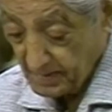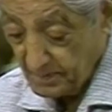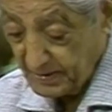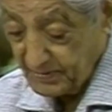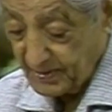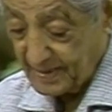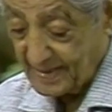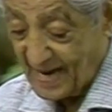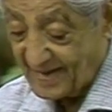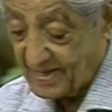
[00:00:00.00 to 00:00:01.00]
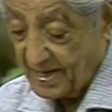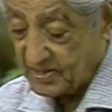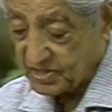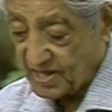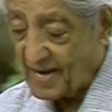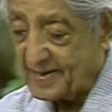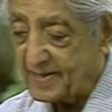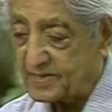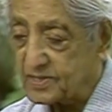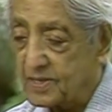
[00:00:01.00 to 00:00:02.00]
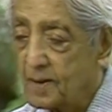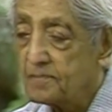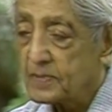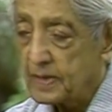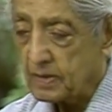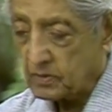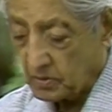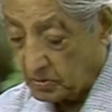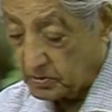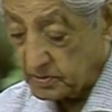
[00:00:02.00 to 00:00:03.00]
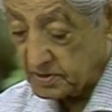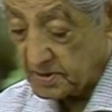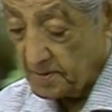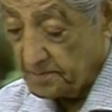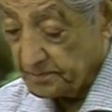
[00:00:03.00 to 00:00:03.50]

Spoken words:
between that shyness, in quotes,